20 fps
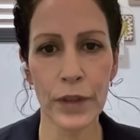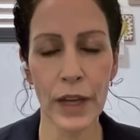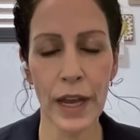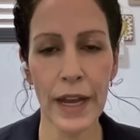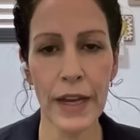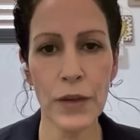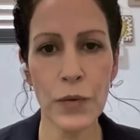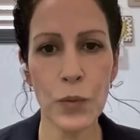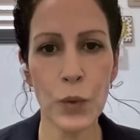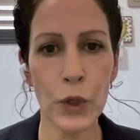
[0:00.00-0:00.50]

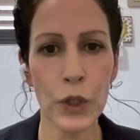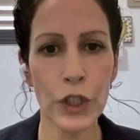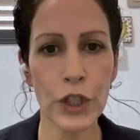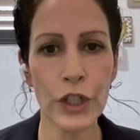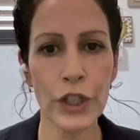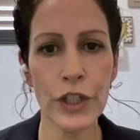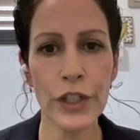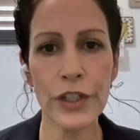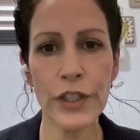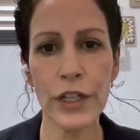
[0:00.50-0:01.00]
aid
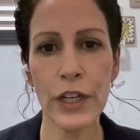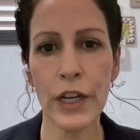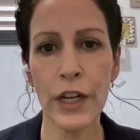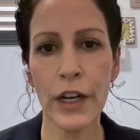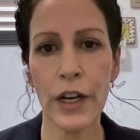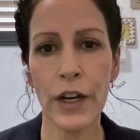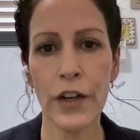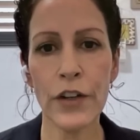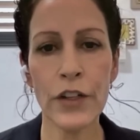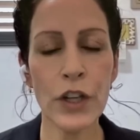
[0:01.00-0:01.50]
workers
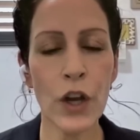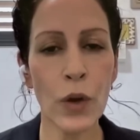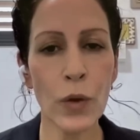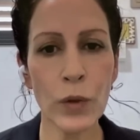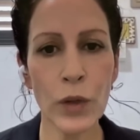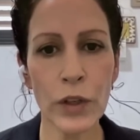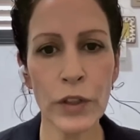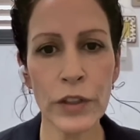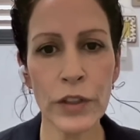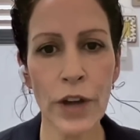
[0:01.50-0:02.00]
are no
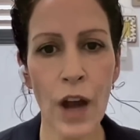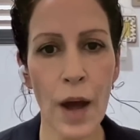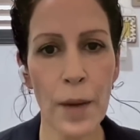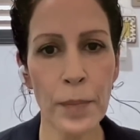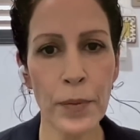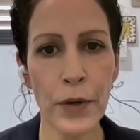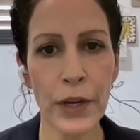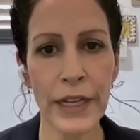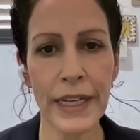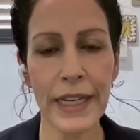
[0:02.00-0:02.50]
longer
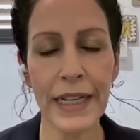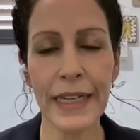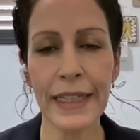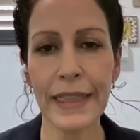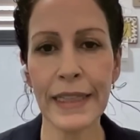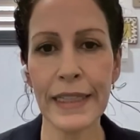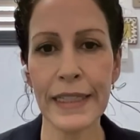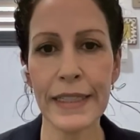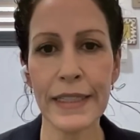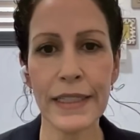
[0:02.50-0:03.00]
operating,
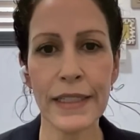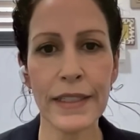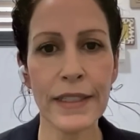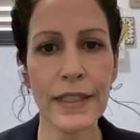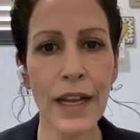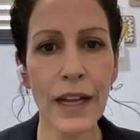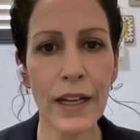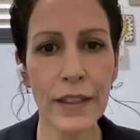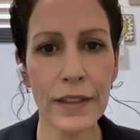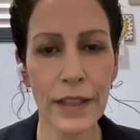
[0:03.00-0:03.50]
at least in
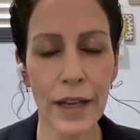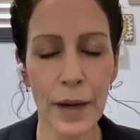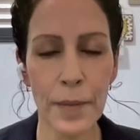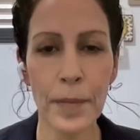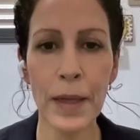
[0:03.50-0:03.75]
Saada.